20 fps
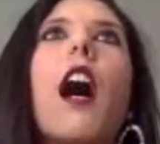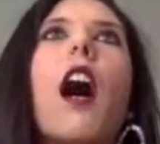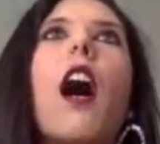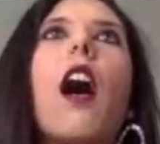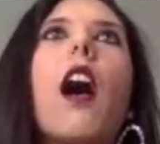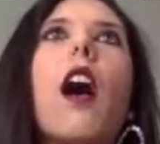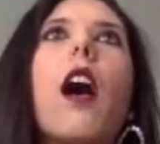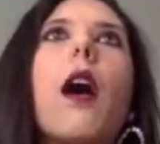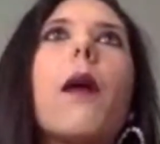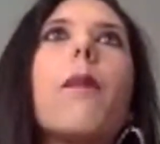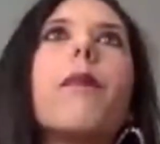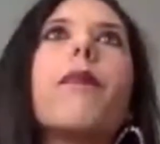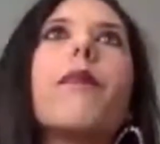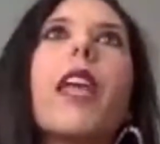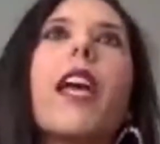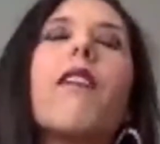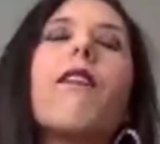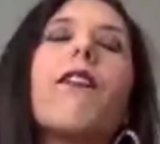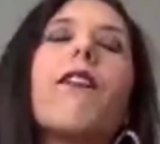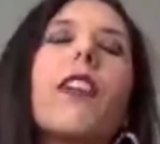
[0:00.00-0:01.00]

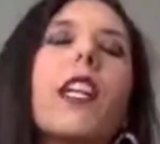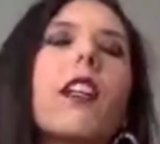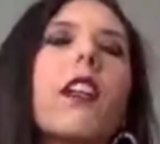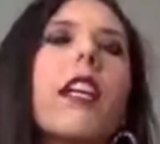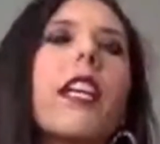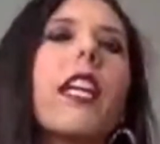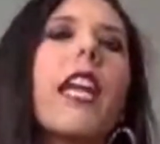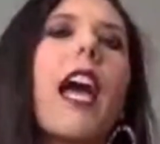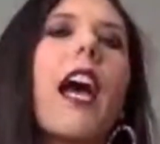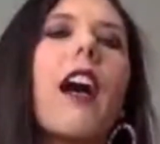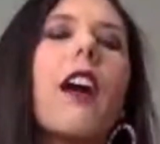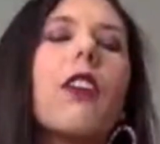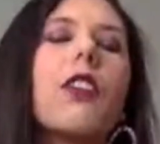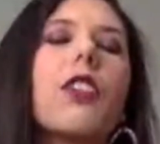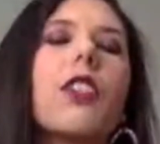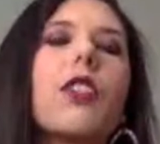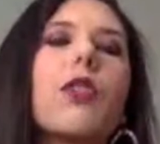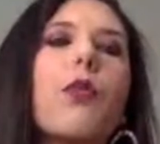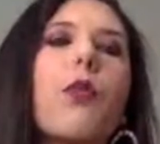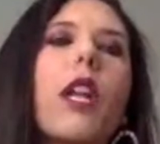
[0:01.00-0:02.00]
and figuring
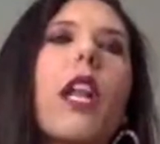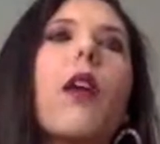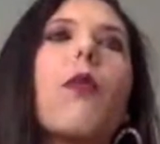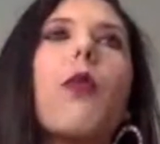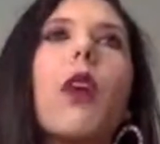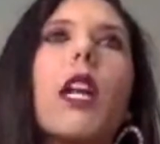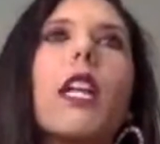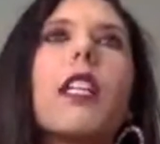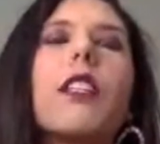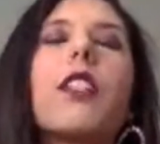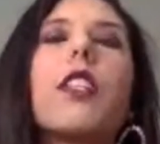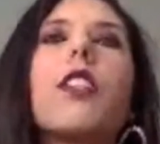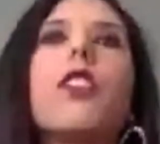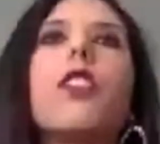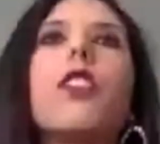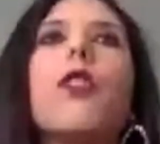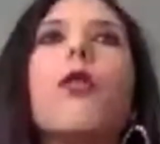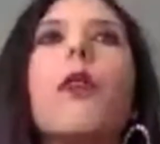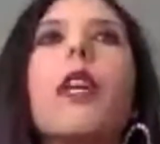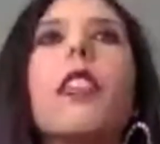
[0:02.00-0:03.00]
out just what I wanted to
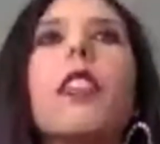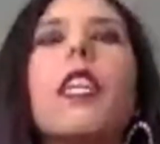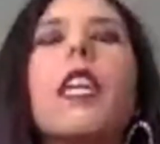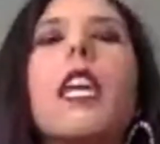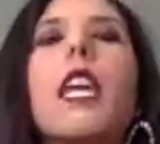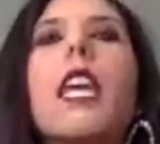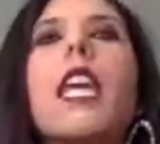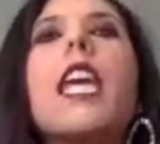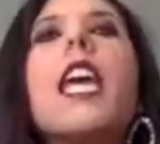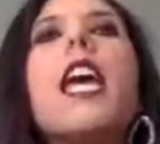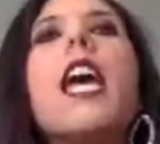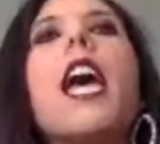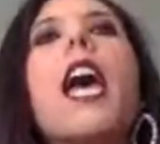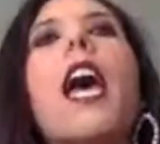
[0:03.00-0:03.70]
do with it.